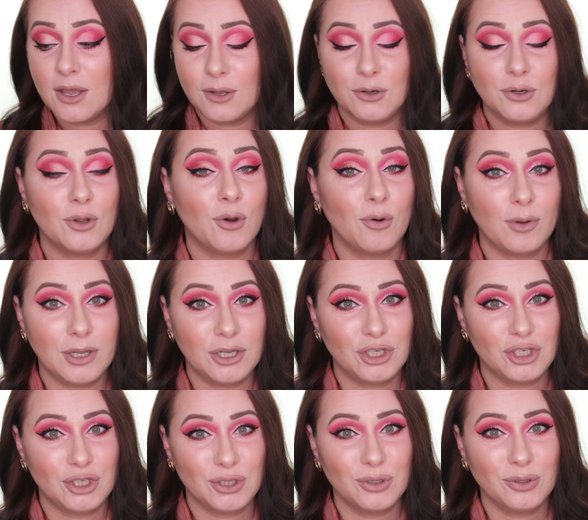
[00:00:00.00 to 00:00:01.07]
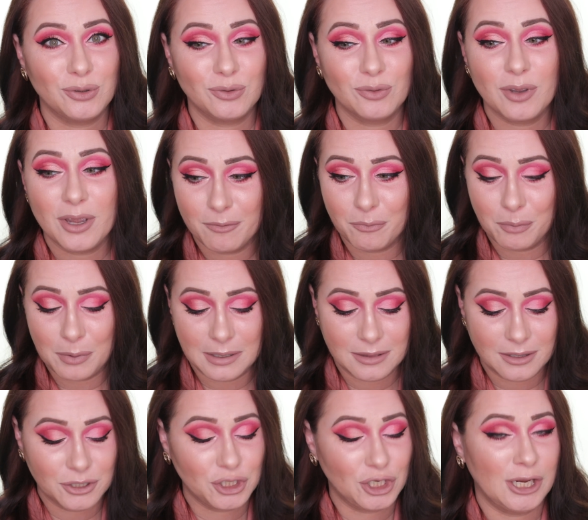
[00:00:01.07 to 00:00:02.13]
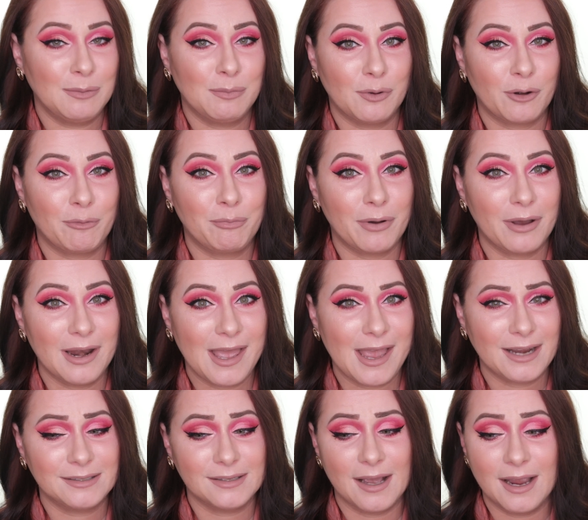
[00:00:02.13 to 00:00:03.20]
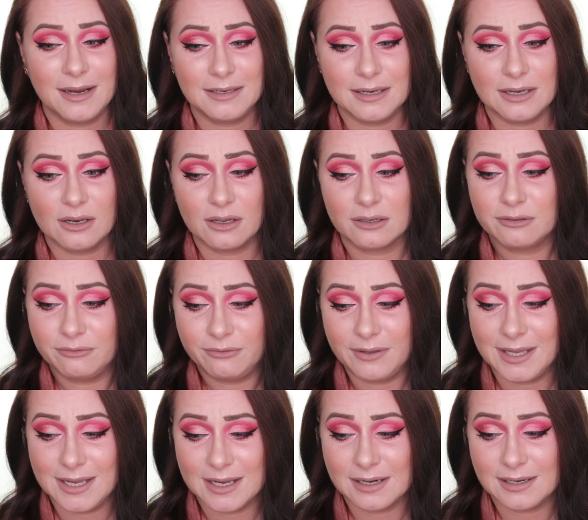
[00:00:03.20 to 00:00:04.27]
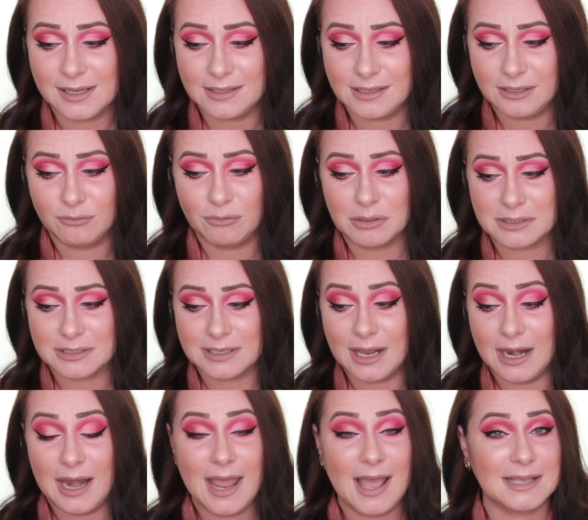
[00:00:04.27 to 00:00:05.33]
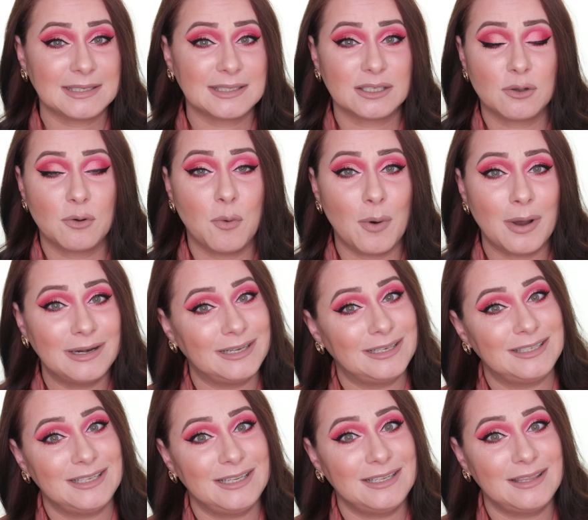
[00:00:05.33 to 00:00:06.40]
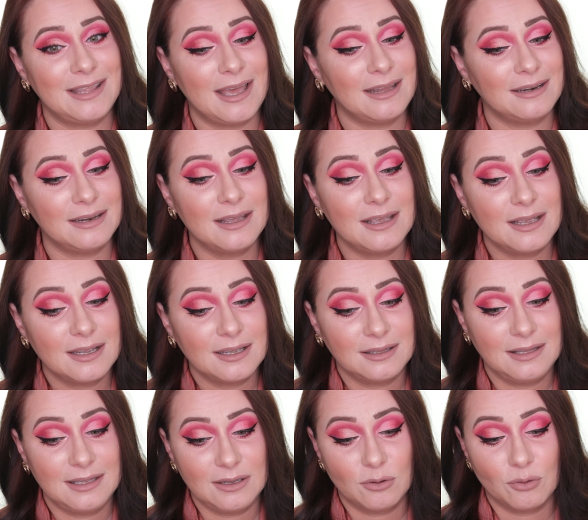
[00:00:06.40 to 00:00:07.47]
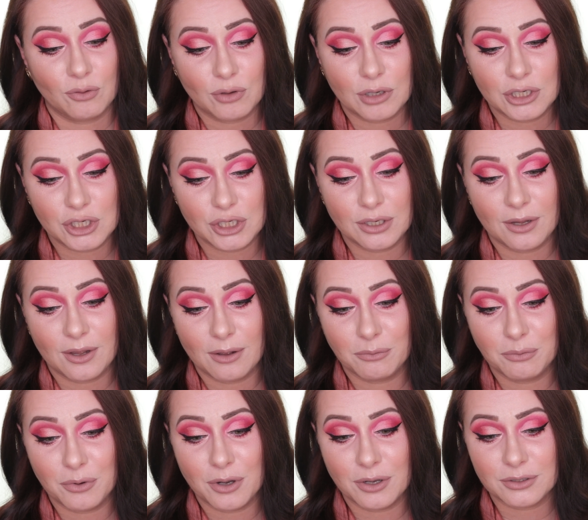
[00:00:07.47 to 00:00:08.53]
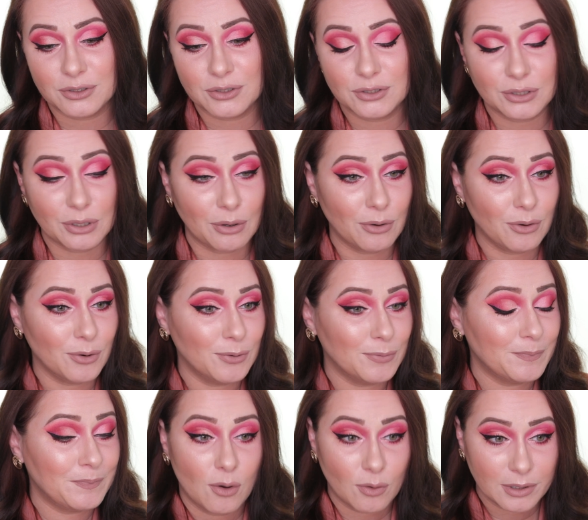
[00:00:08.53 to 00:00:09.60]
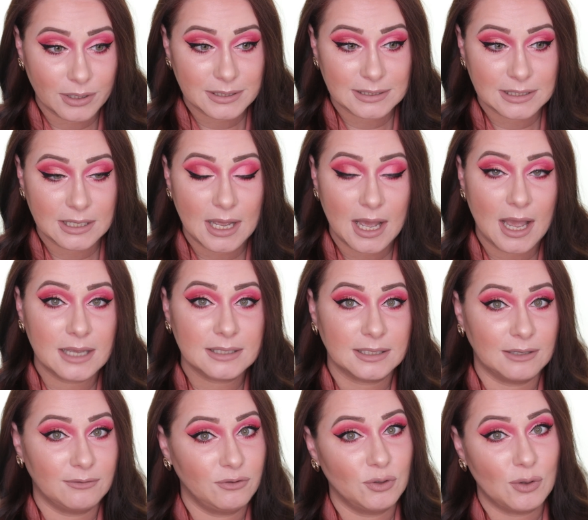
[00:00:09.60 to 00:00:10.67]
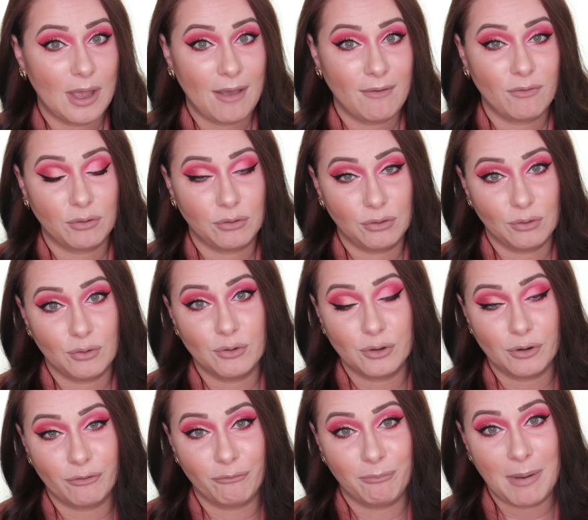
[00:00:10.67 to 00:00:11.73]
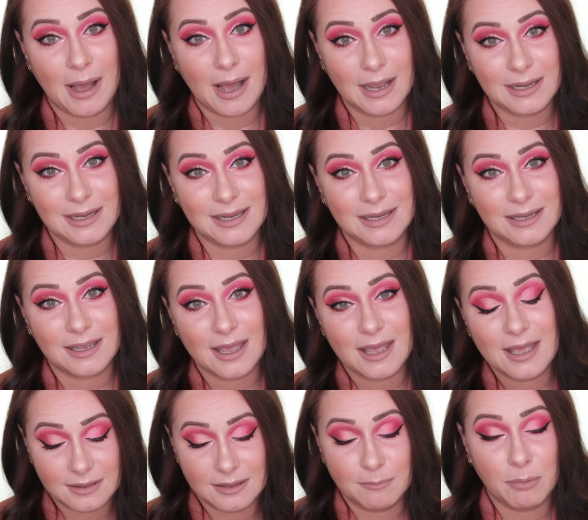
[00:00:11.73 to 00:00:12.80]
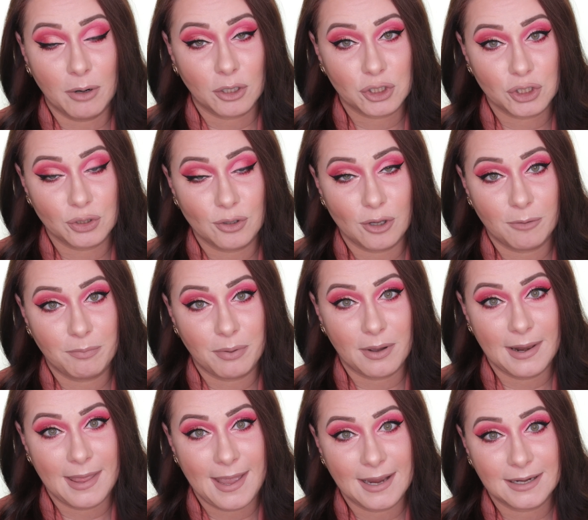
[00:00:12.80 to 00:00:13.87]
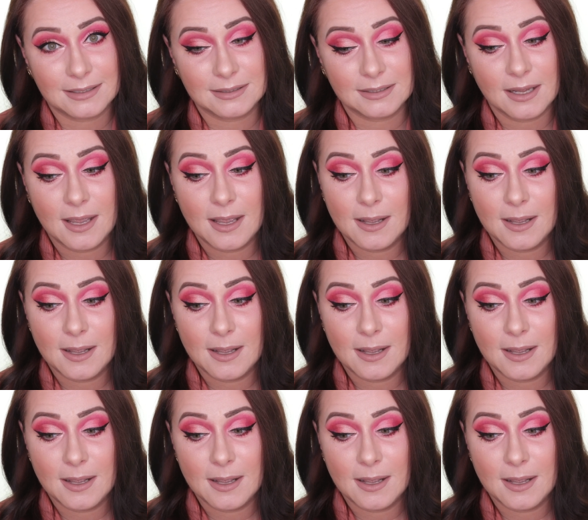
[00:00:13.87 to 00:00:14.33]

no issue with the cheaper palette. I did not feel that it was less quality than the original one. So honestly guys, if you ever thought of buying the Blood Sugar palette